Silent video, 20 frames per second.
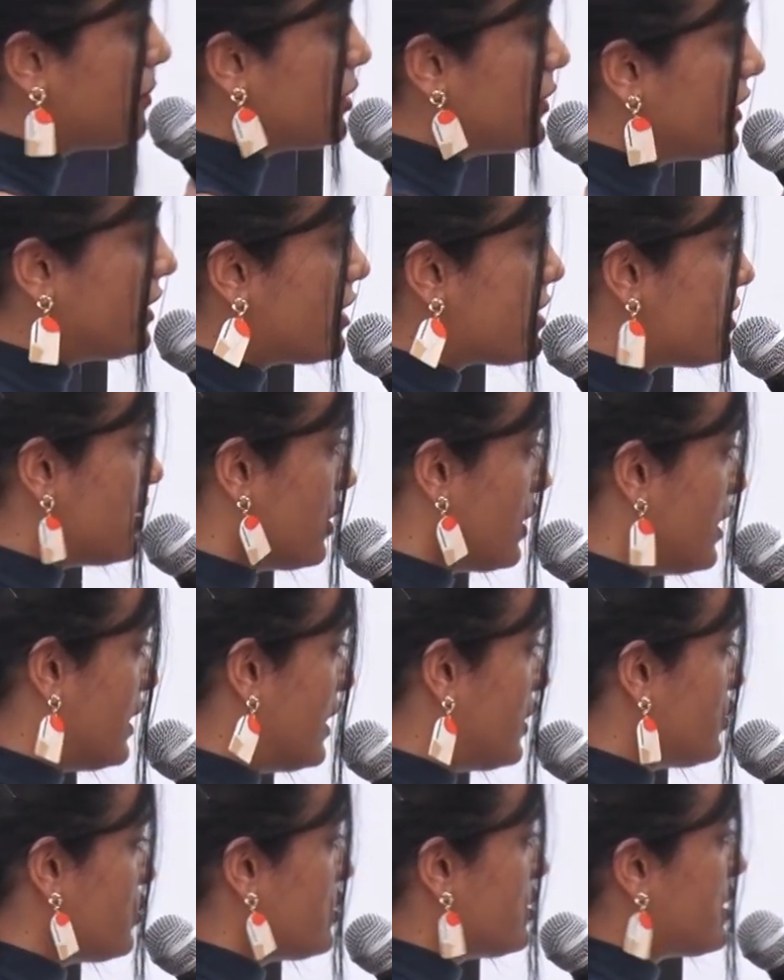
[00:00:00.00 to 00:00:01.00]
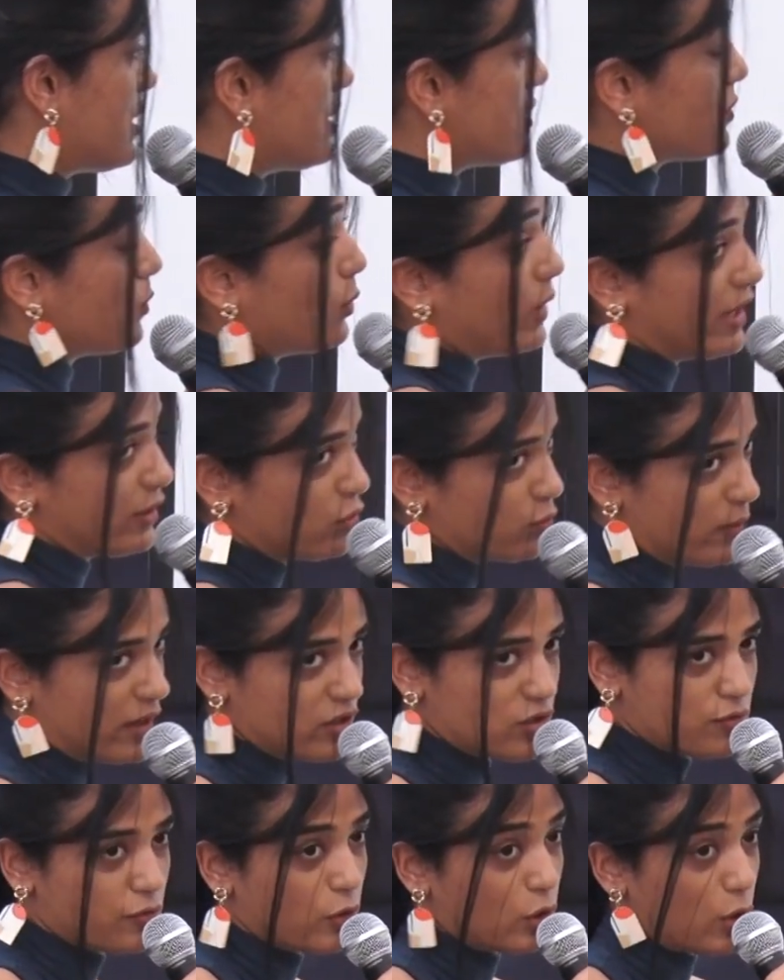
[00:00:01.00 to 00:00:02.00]
between the circulations, then it's way too
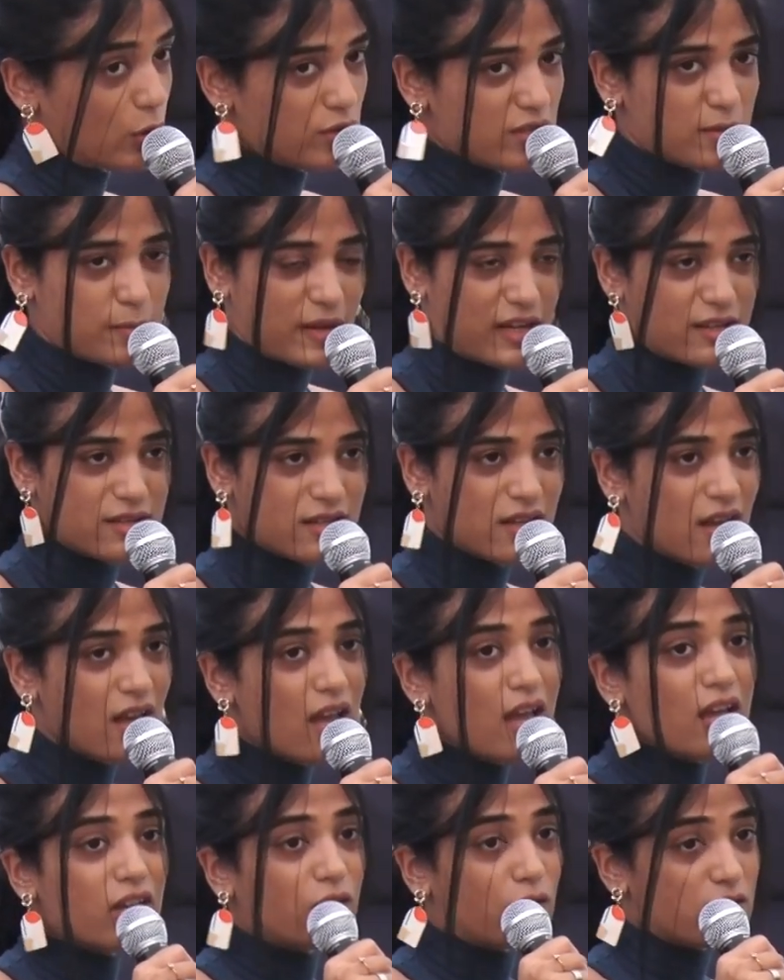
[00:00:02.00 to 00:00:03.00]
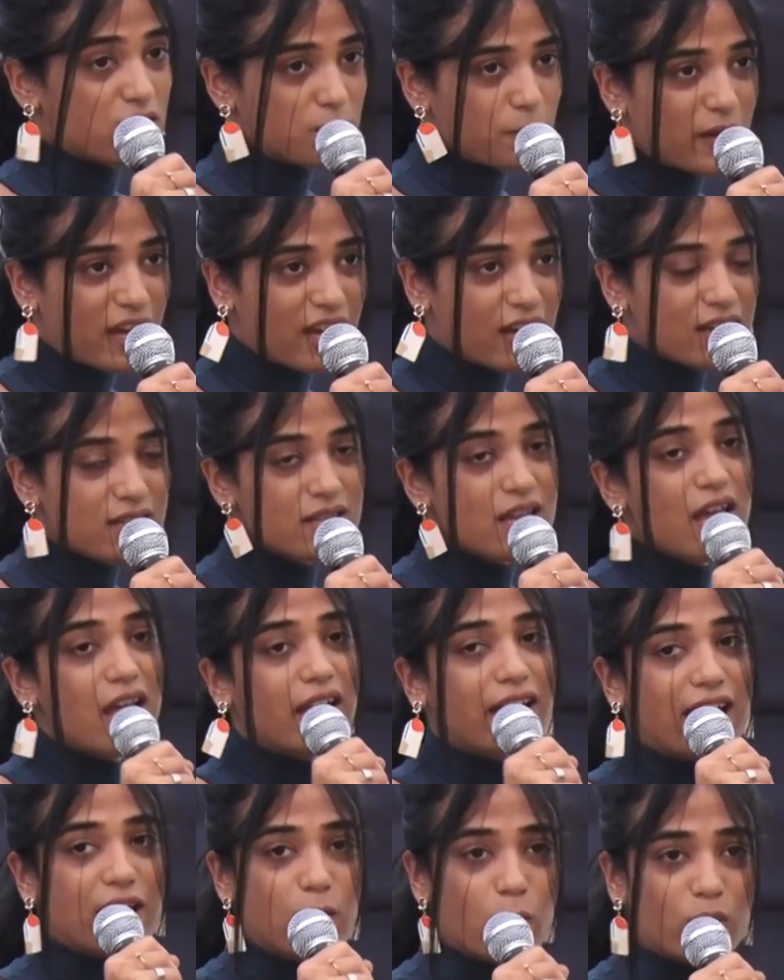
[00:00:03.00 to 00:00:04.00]
much for your space. Your space
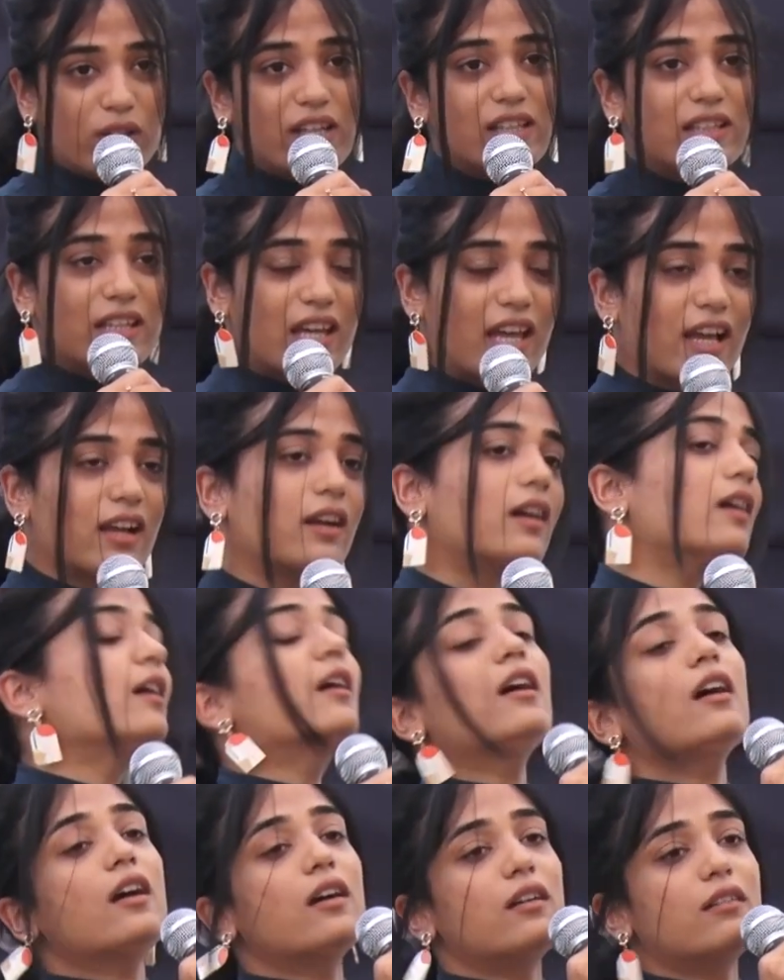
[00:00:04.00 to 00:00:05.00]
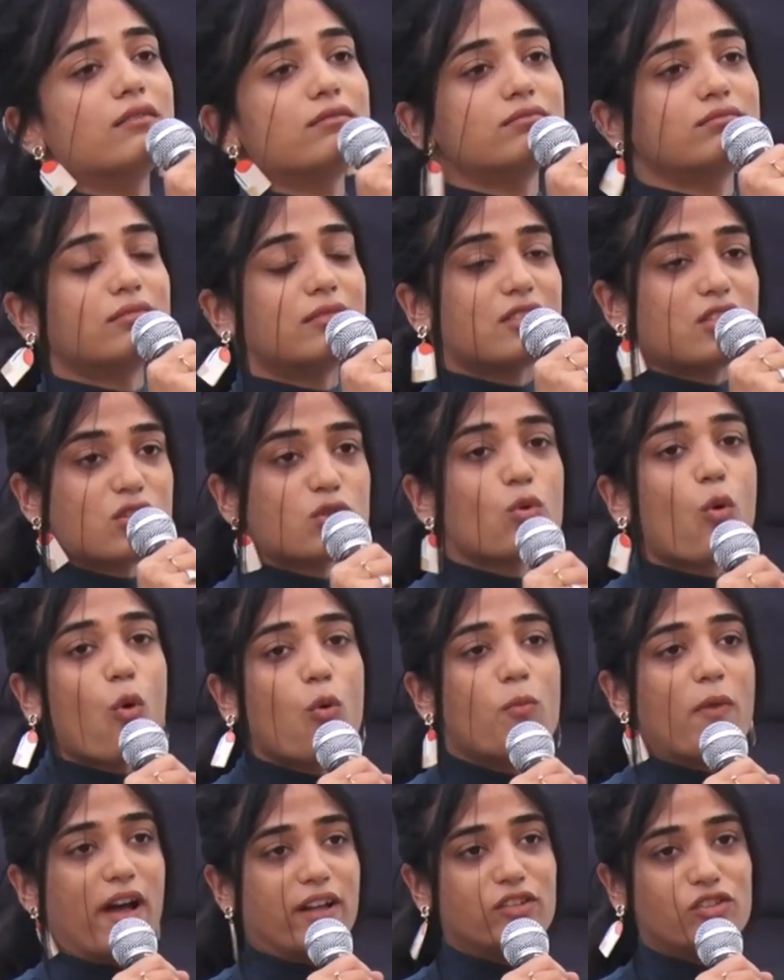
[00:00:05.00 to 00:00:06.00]
can only take so
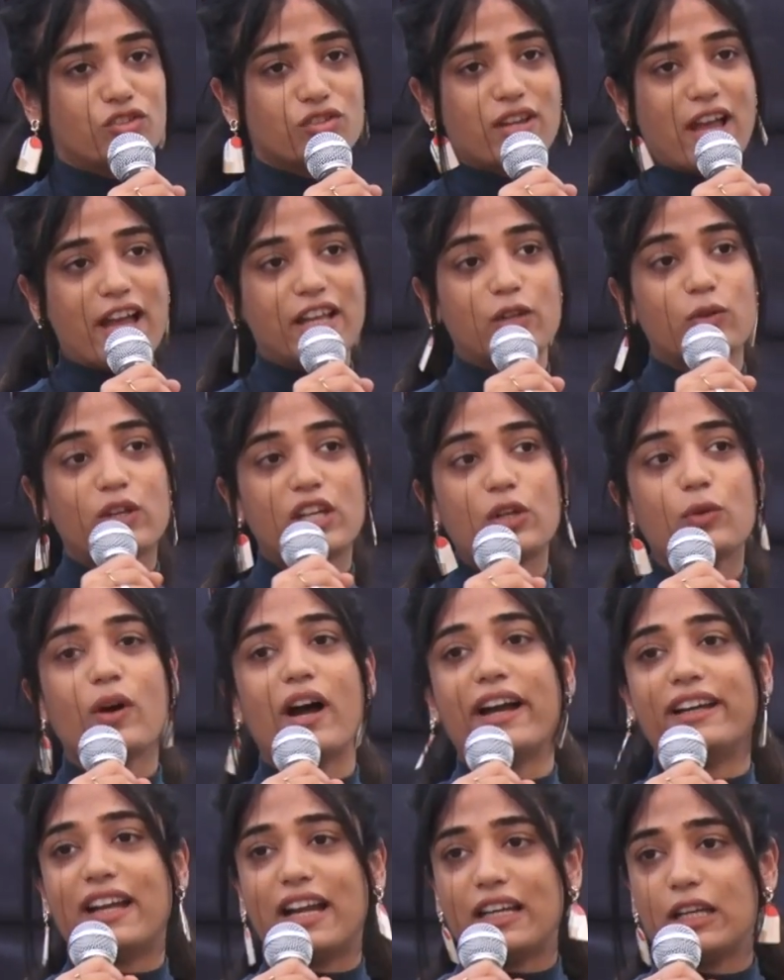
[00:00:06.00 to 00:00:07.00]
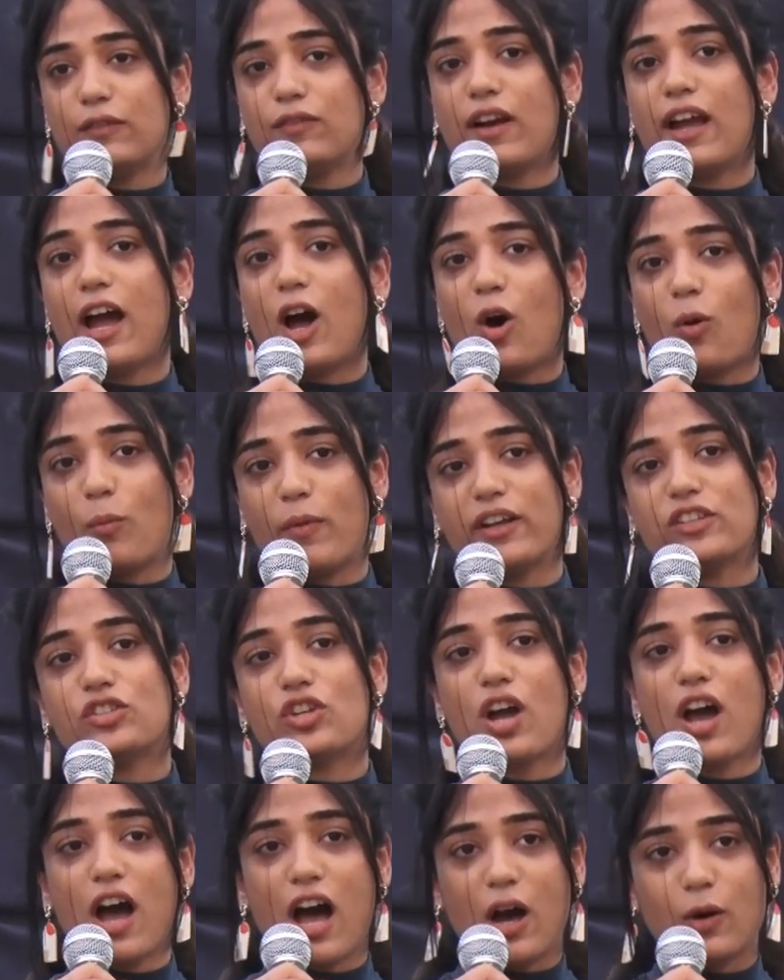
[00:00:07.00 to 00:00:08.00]
much, and you need to identify how much
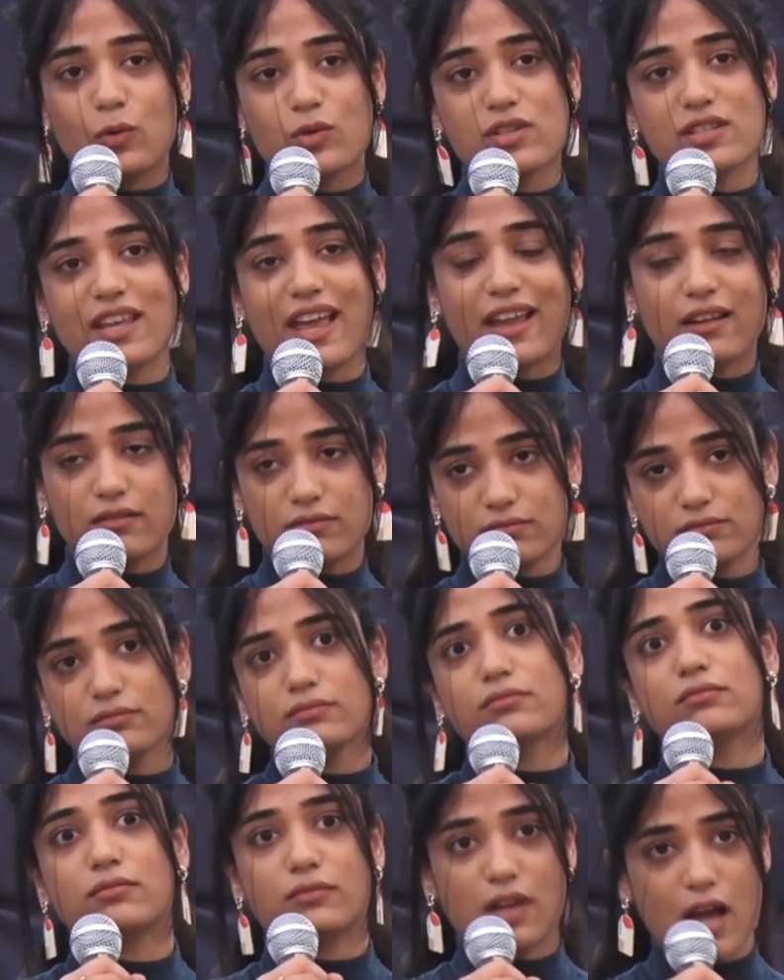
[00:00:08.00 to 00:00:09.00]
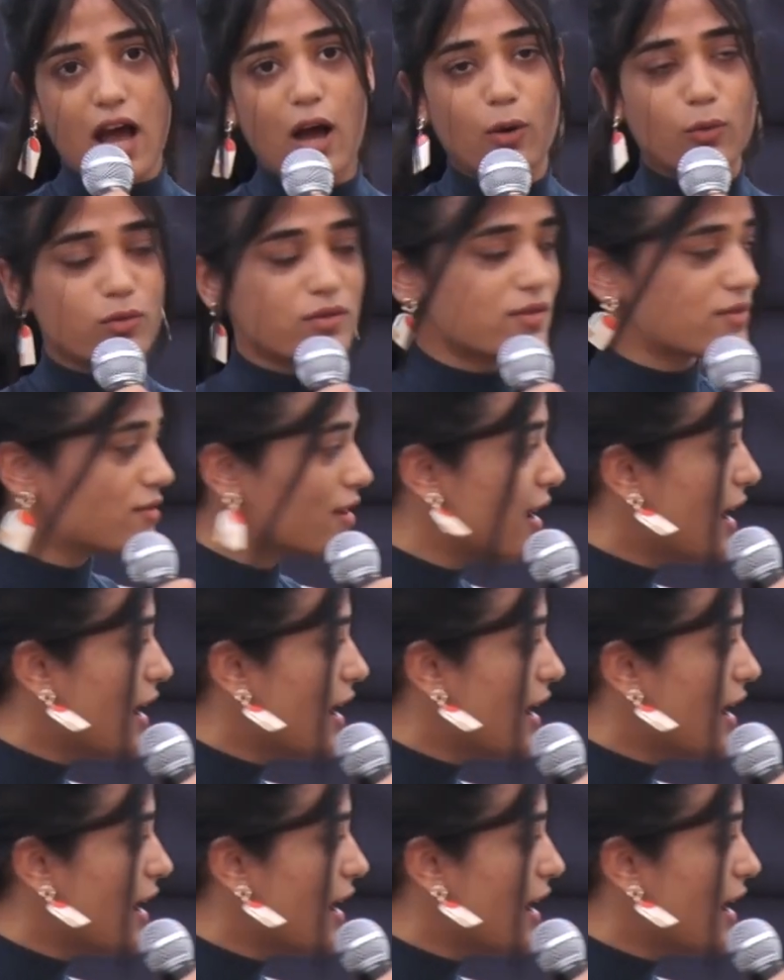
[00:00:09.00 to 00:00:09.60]
your house can house.